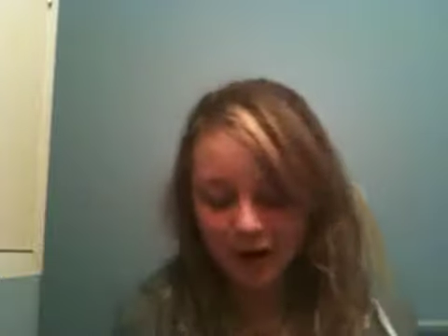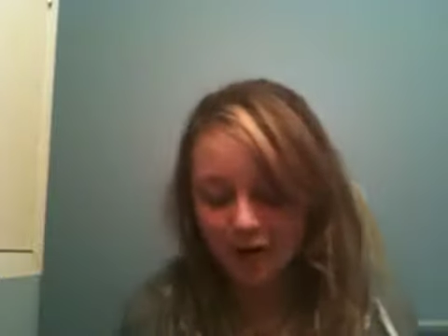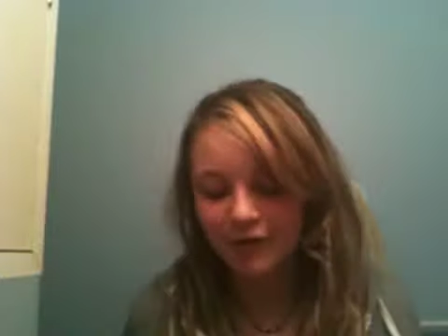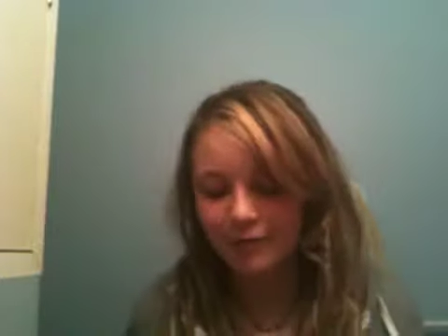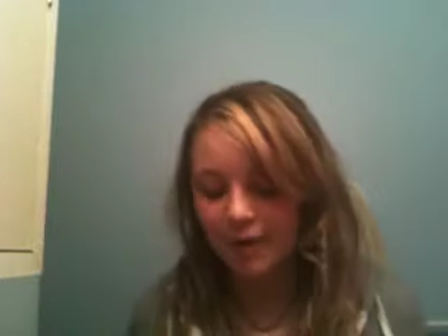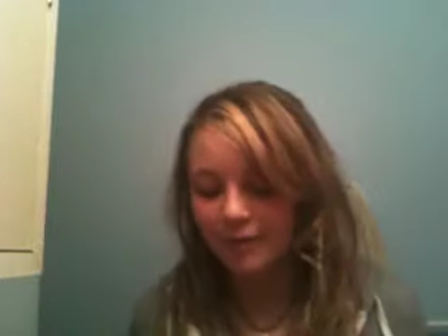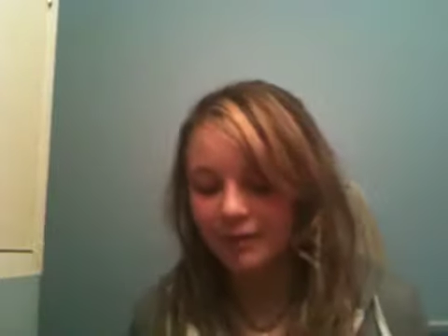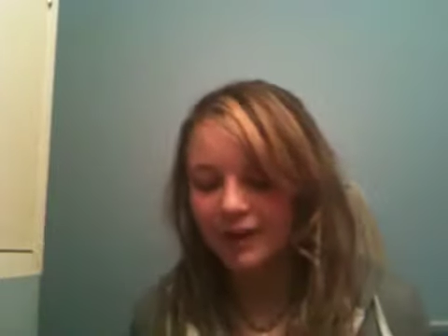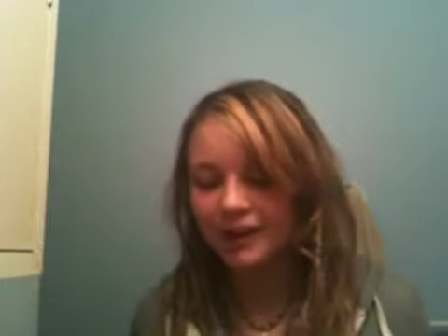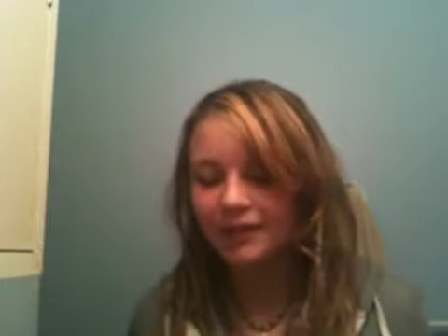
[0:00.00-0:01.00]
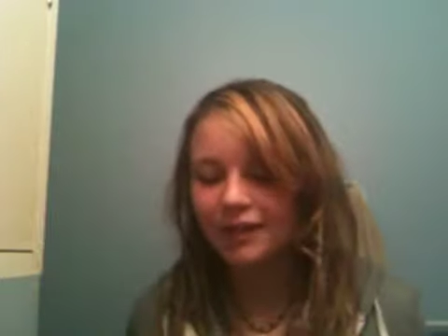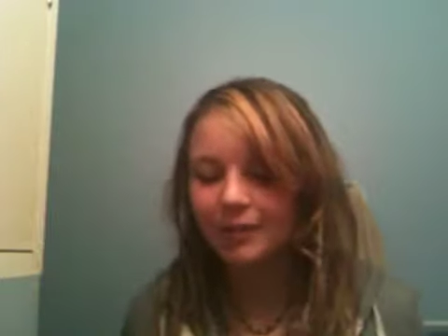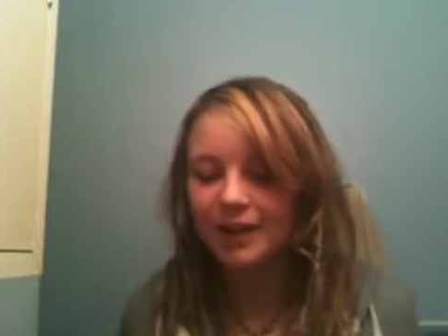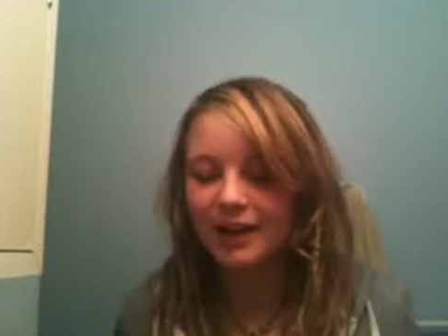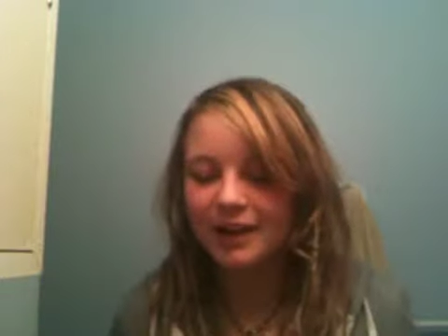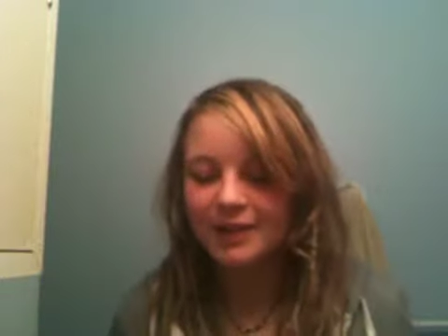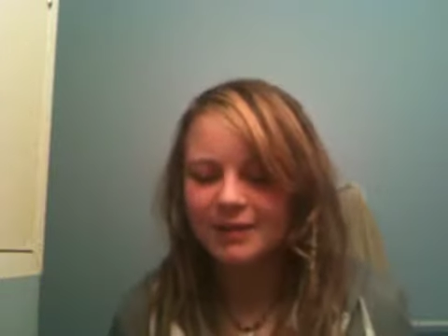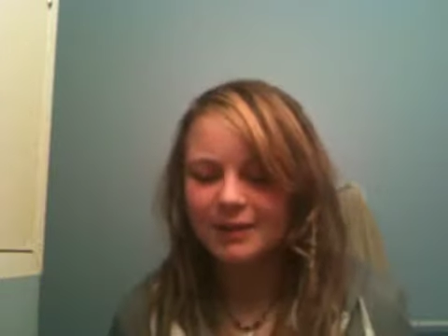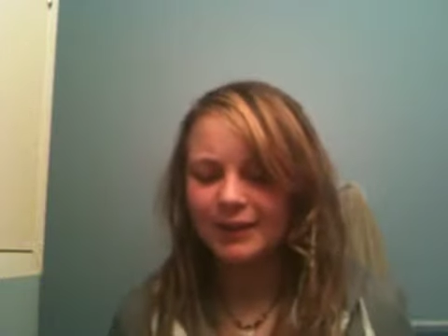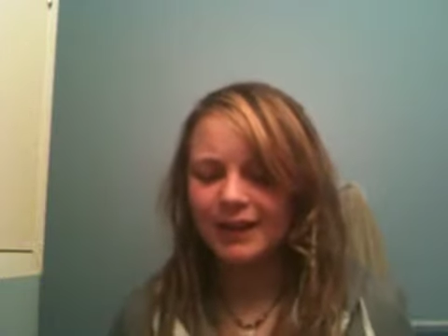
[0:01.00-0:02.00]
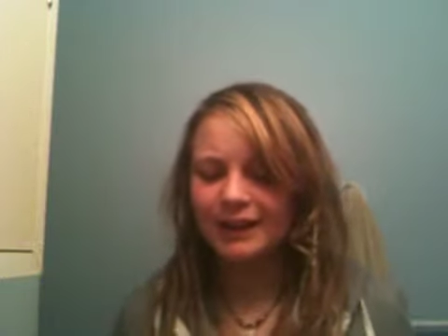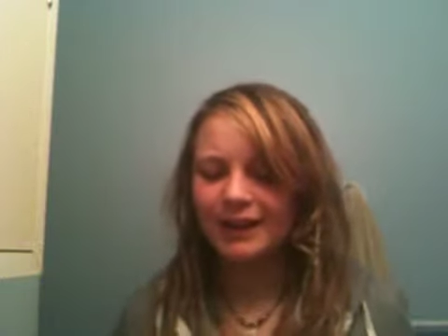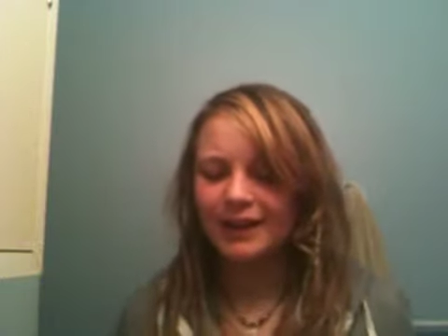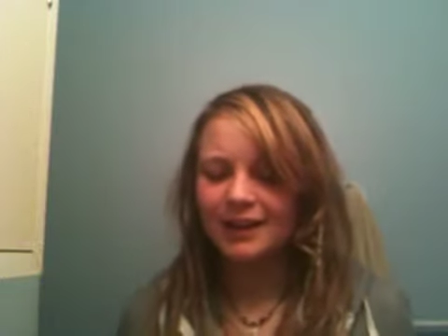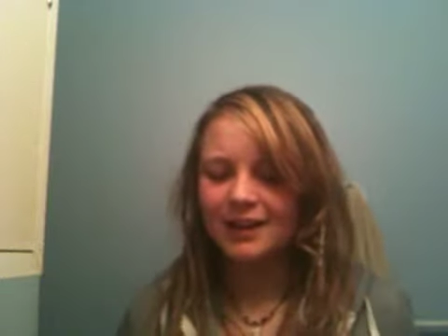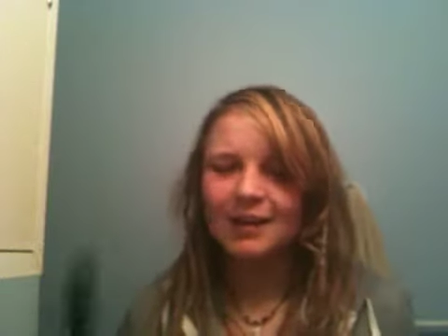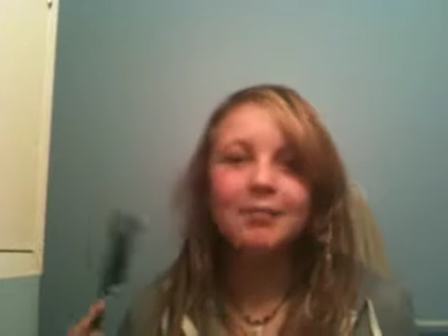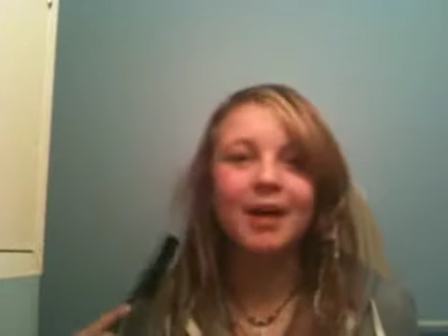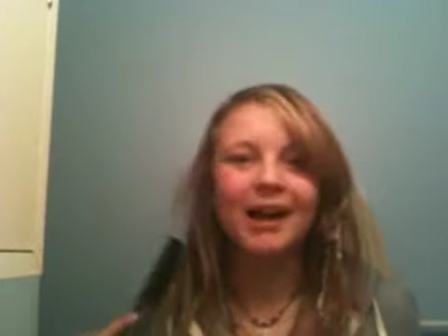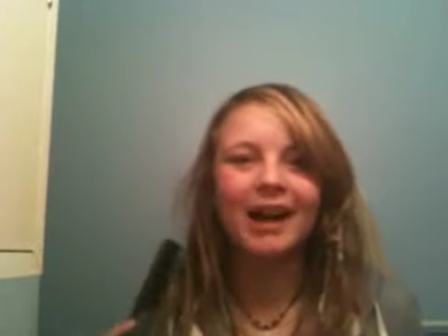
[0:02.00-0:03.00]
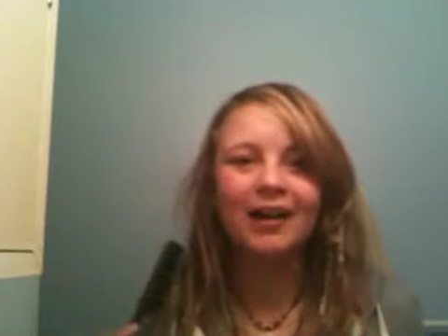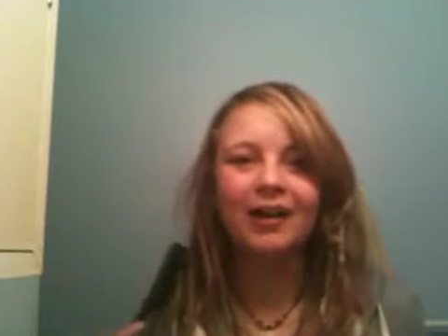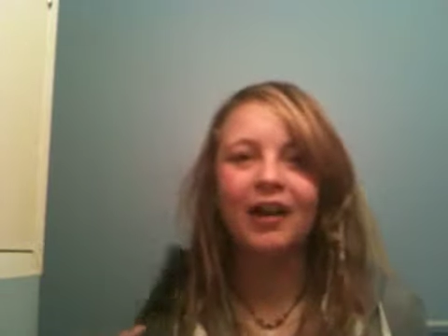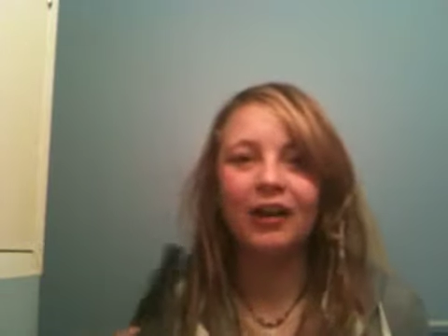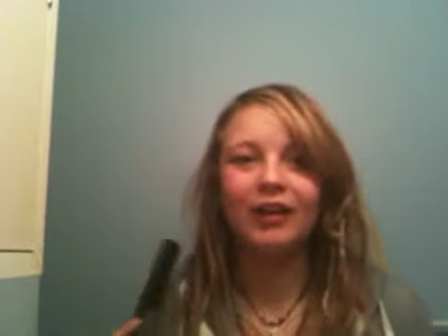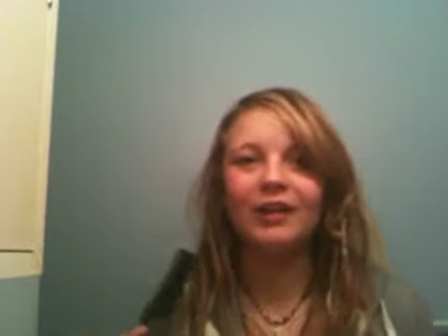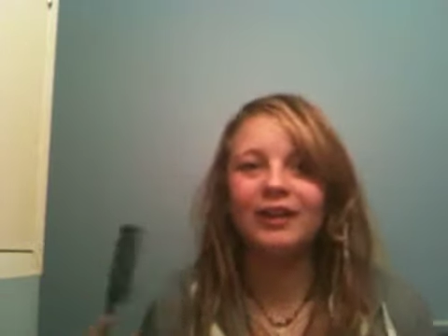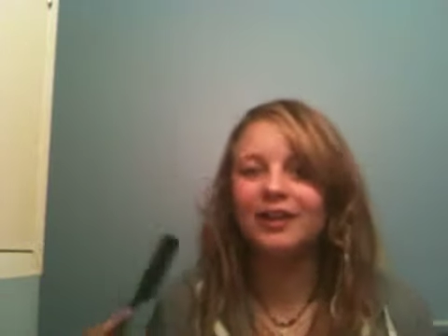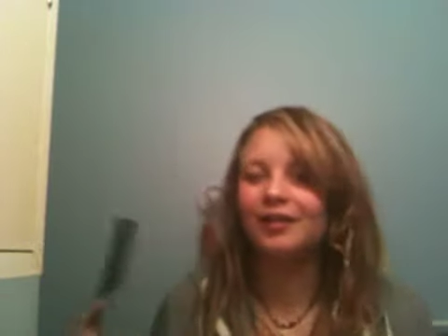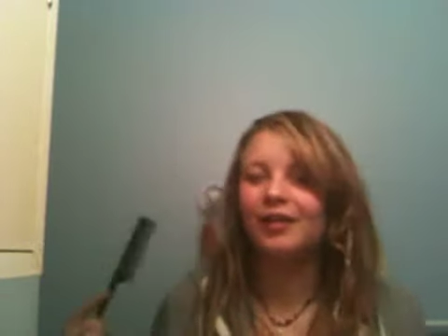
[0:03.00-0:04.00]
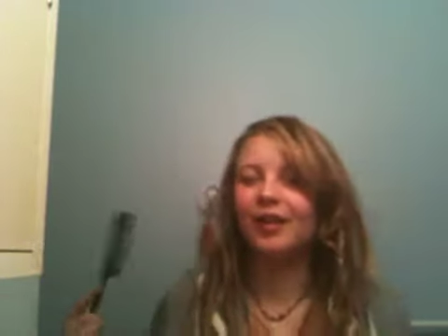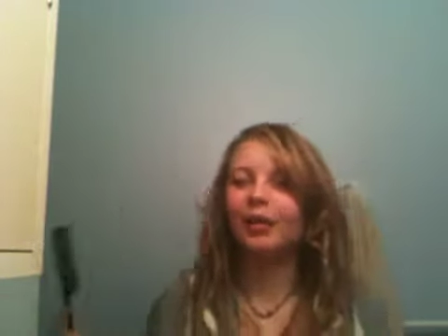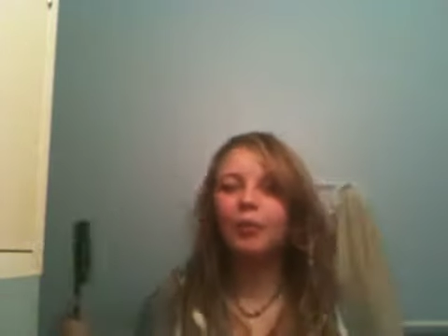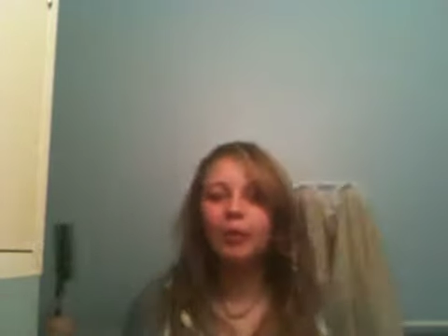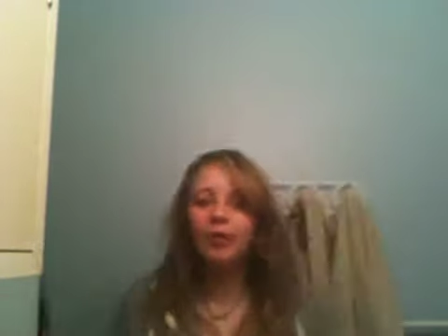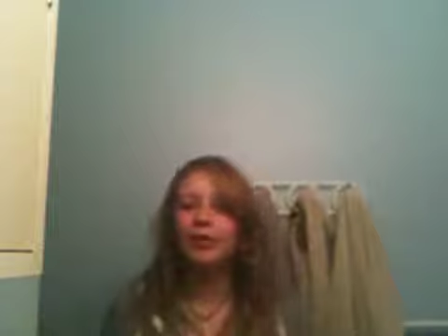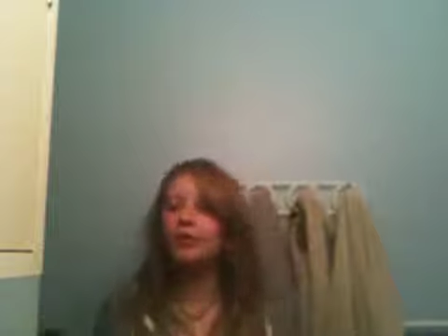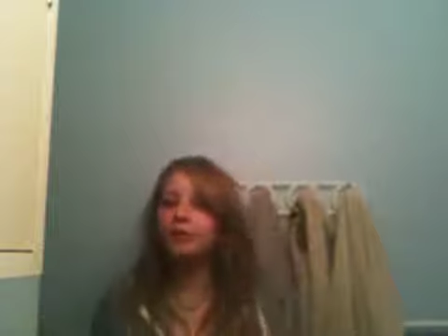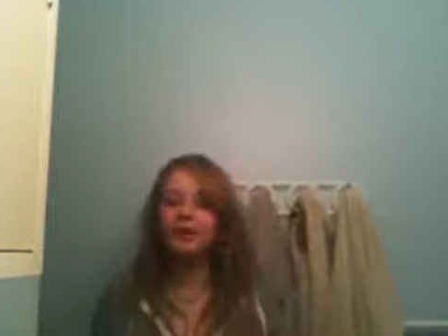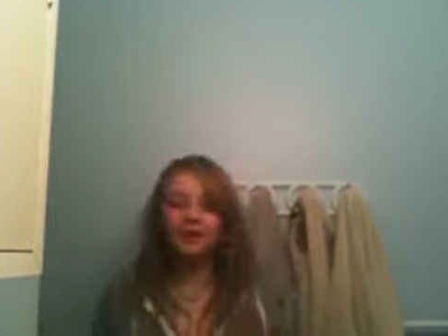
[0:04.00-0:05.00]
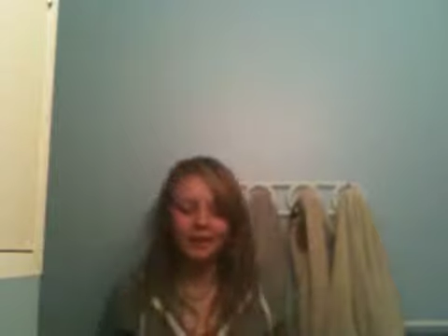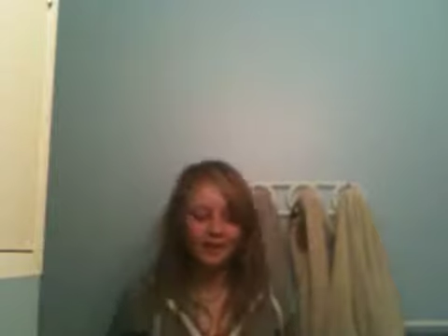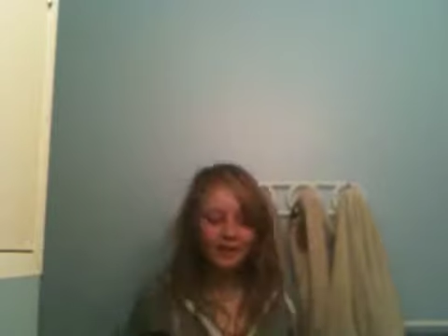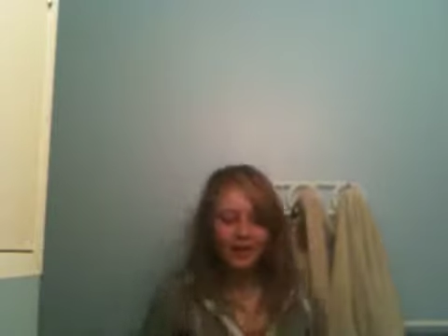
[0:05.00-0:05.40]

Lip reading: I don't have a problem with it. It's just when people say it's like my hair color. It's just like, whoa, that's weird.